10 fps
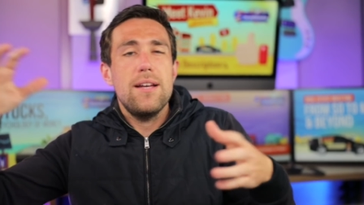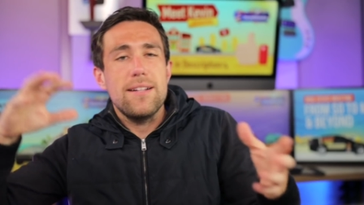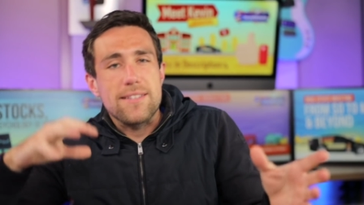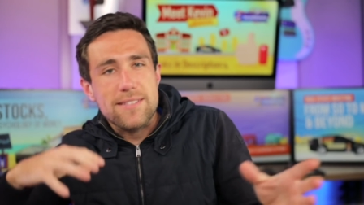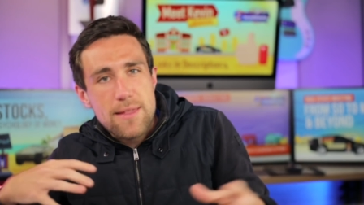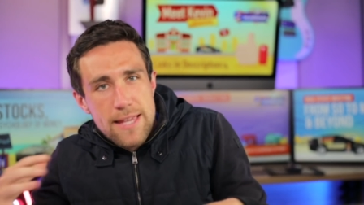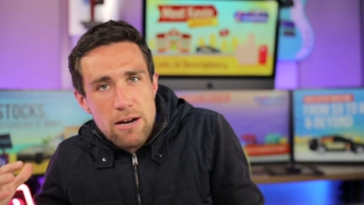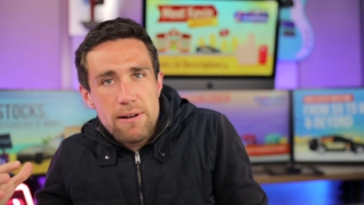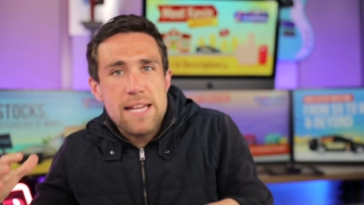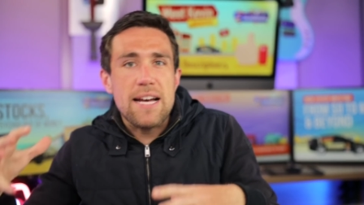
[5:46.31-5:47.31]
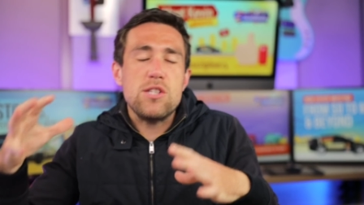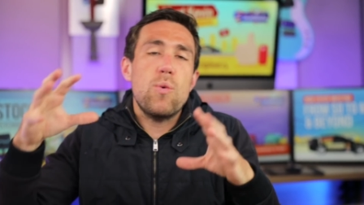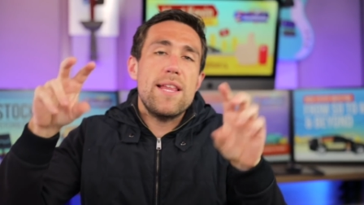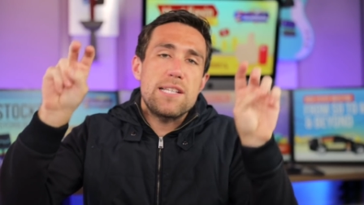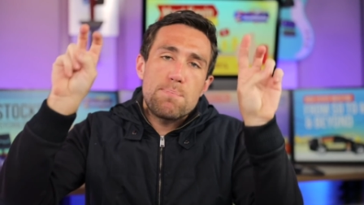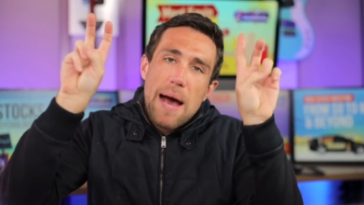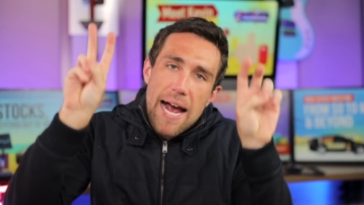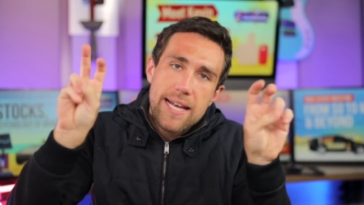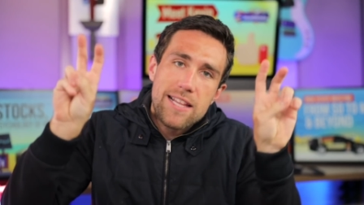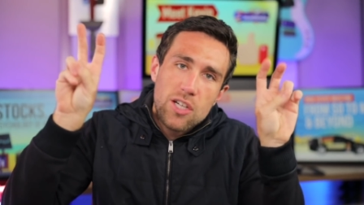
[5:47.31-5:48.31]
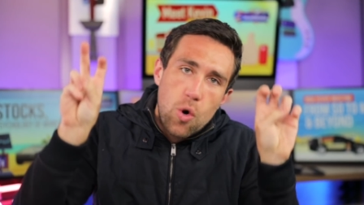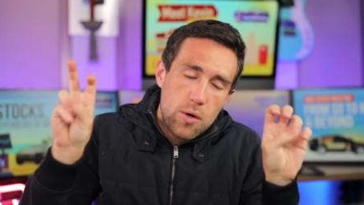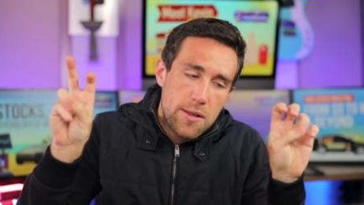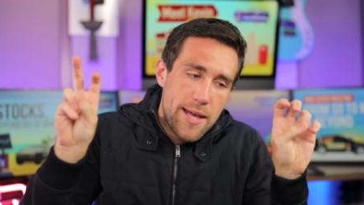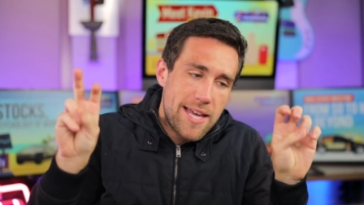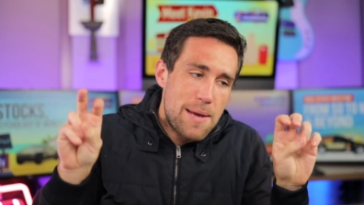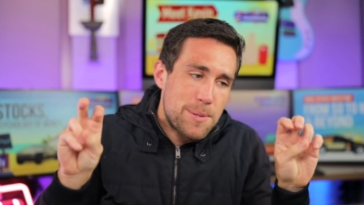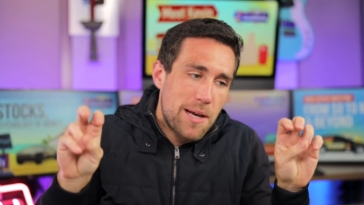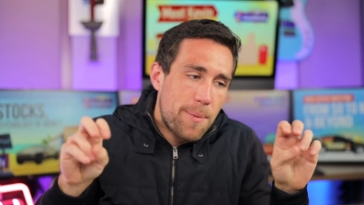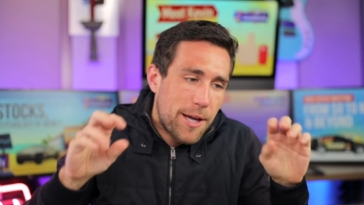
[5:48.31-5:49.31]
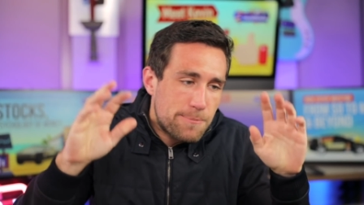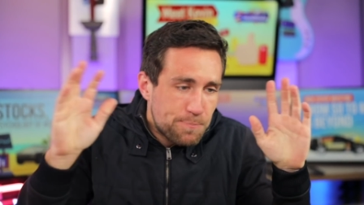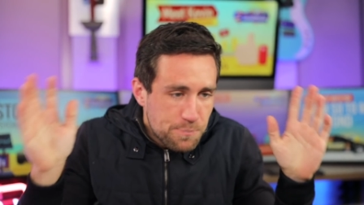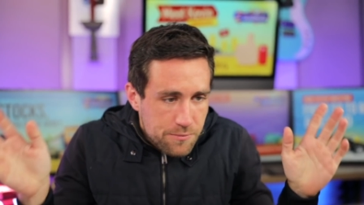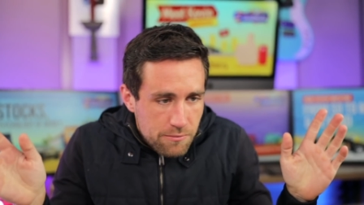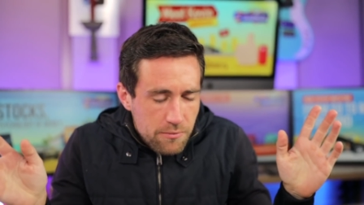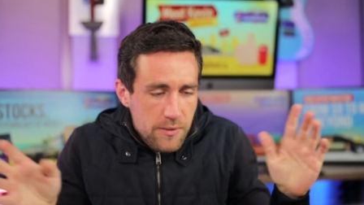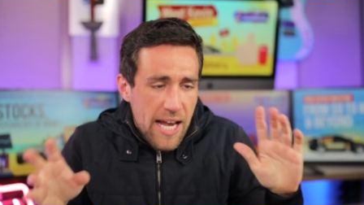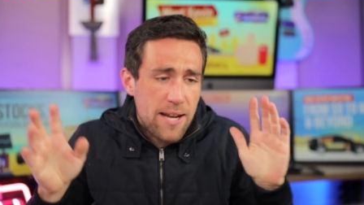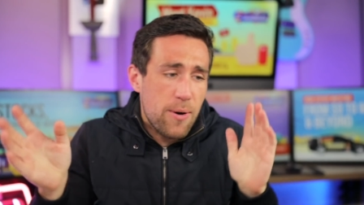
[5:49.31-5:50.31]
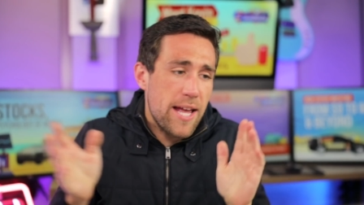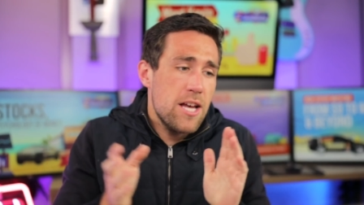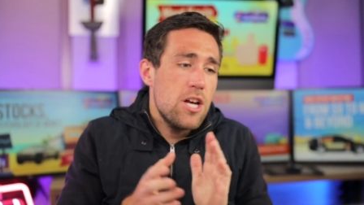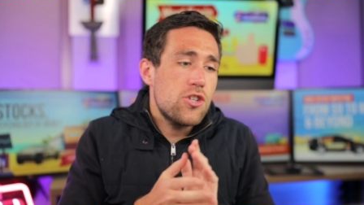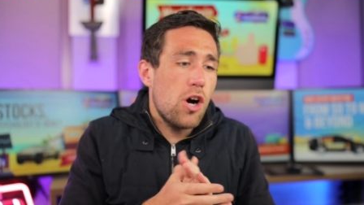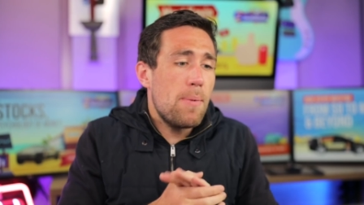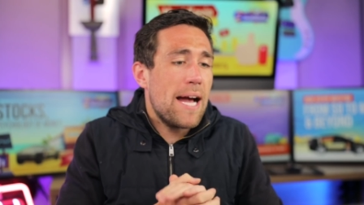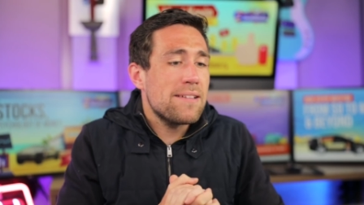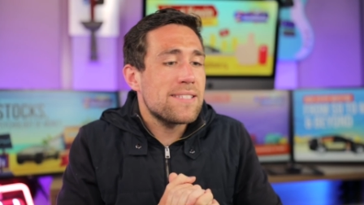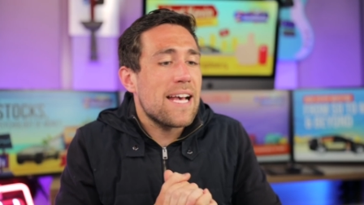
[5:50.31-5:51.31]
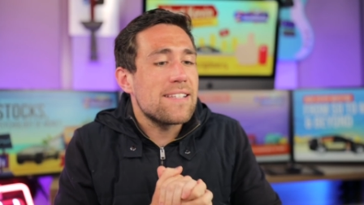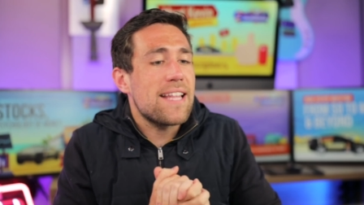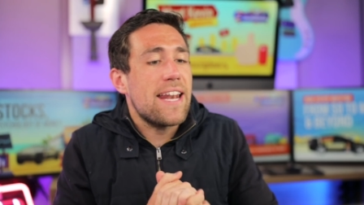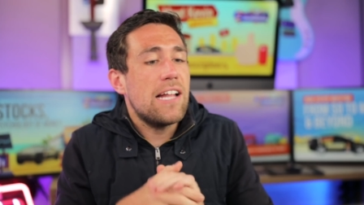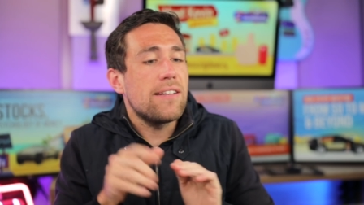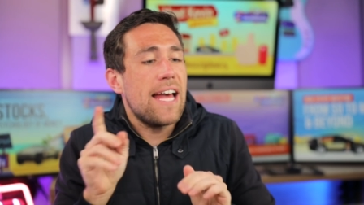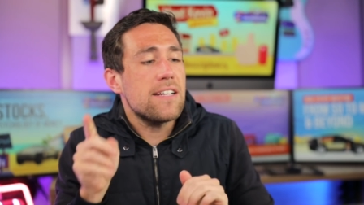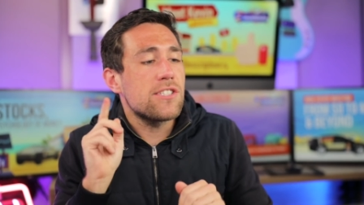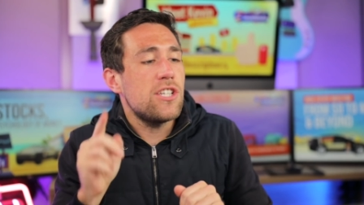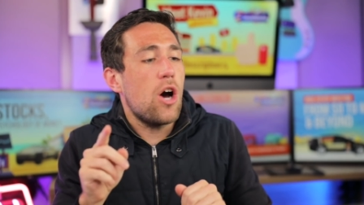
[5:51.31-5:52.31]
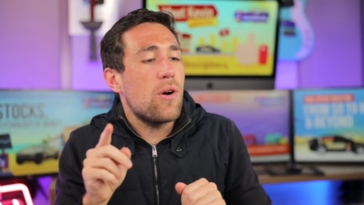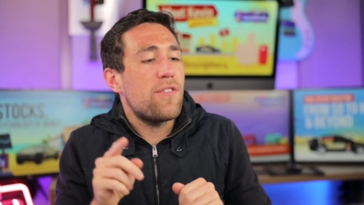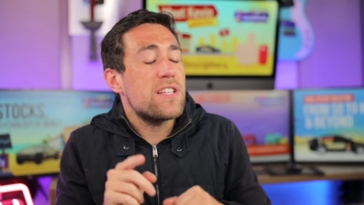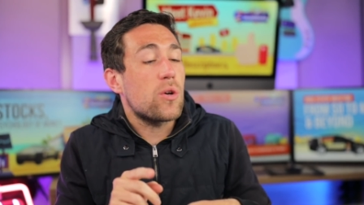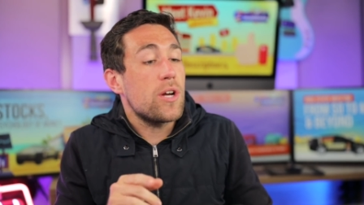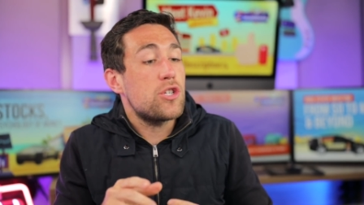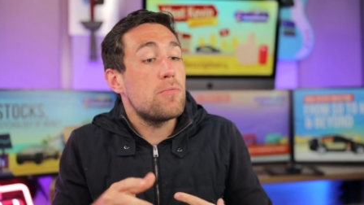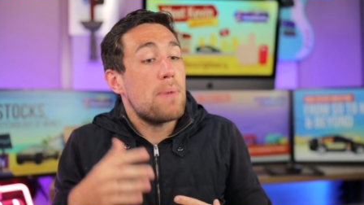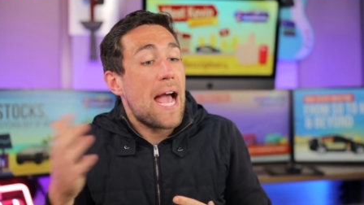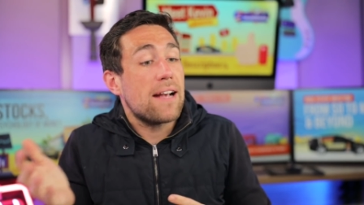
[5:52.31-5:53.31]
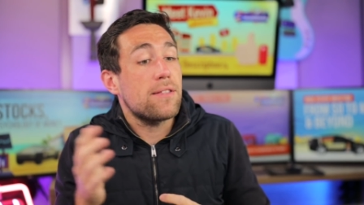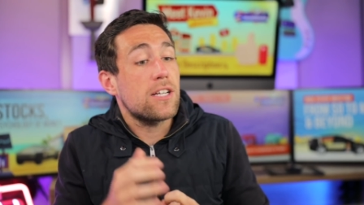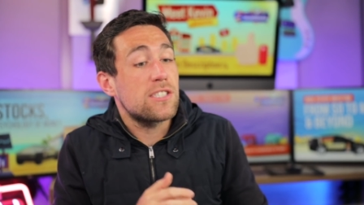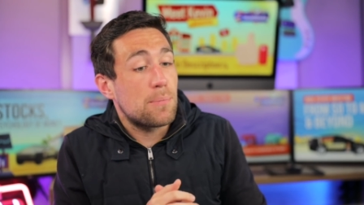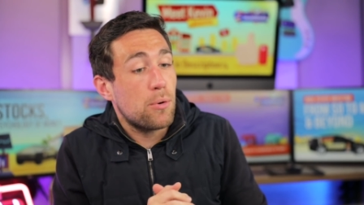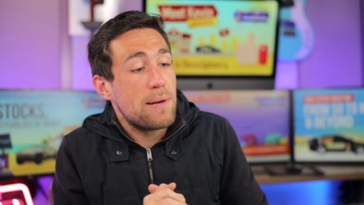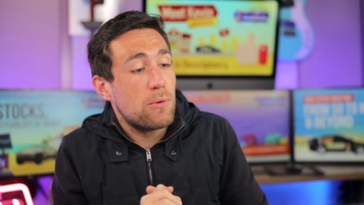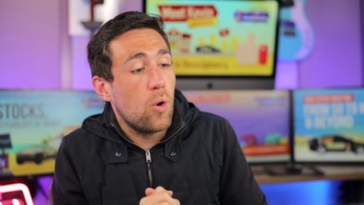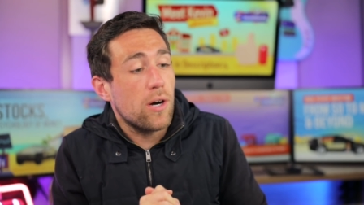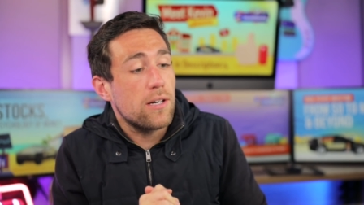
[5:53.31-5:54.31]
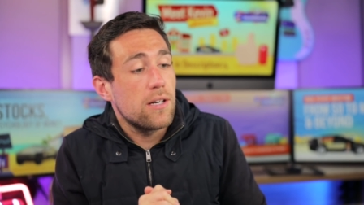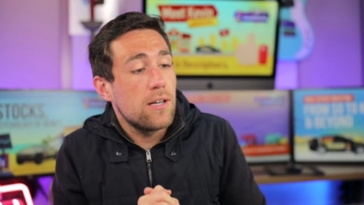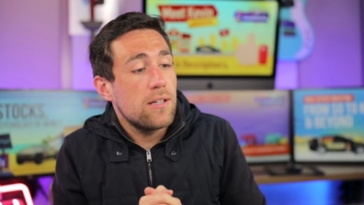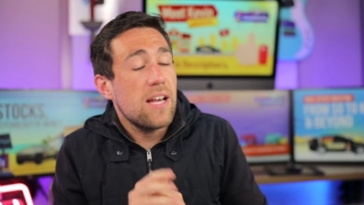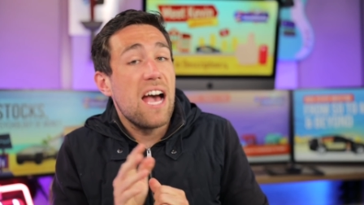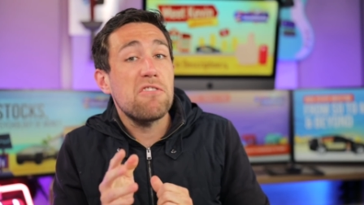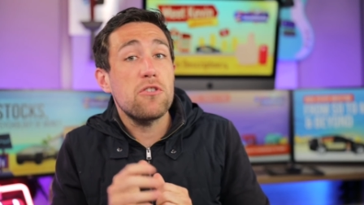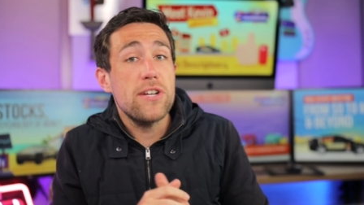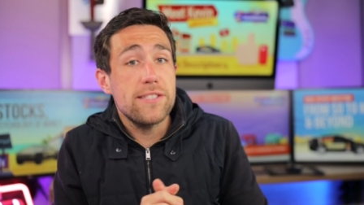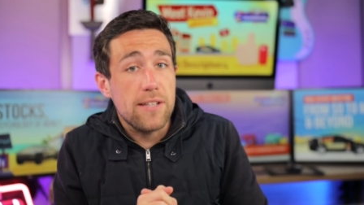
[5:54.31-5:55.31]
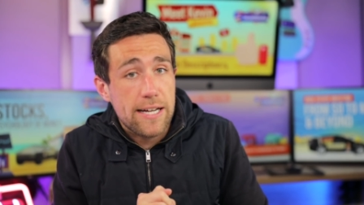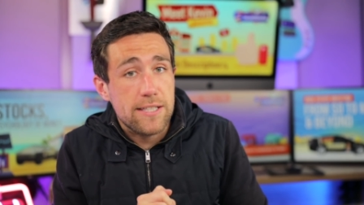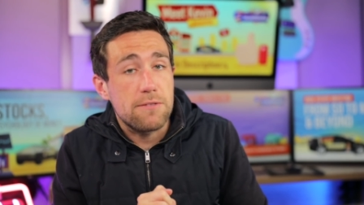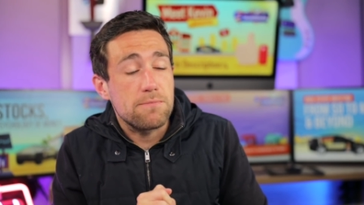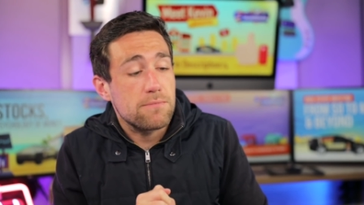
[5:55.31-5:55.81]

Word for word: That's the theory. That's why this packing the court thing keeps coming up. Anyway, Joe Biden says that he'll let us know if he's going to pack the Supreme Court after he's elected.